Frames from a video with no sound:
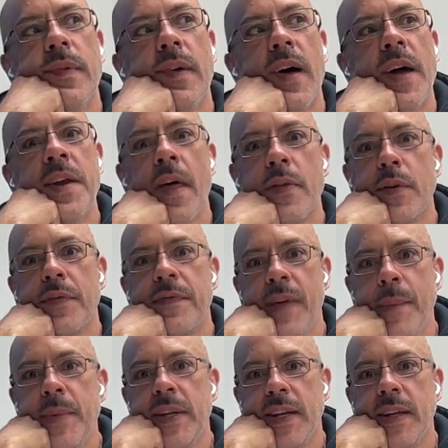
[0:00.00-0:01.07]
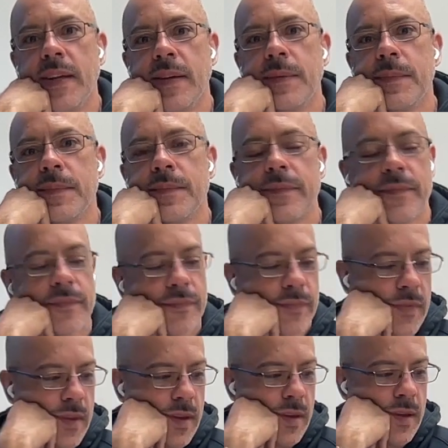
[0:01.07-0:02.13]
another feminine
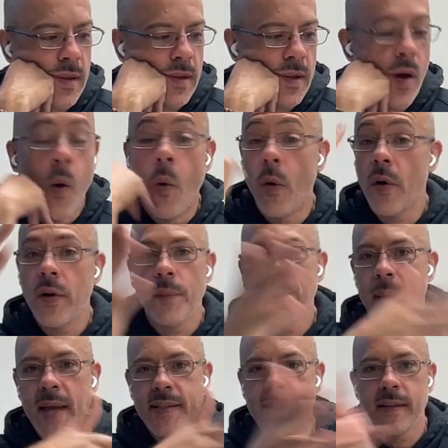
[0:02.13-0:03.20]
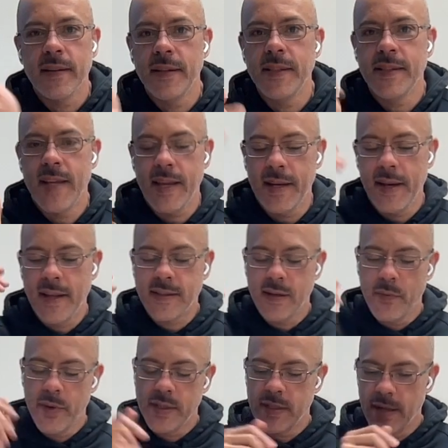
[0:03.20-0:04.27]
or masculine, take it as it
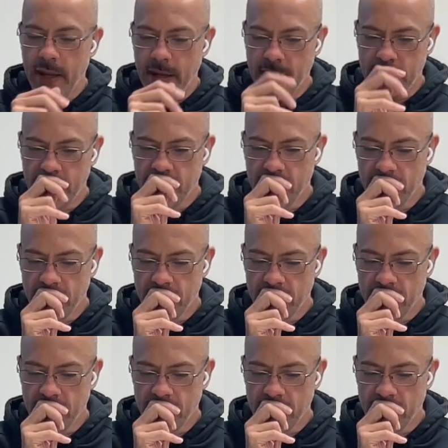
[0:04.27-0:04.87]
resonates.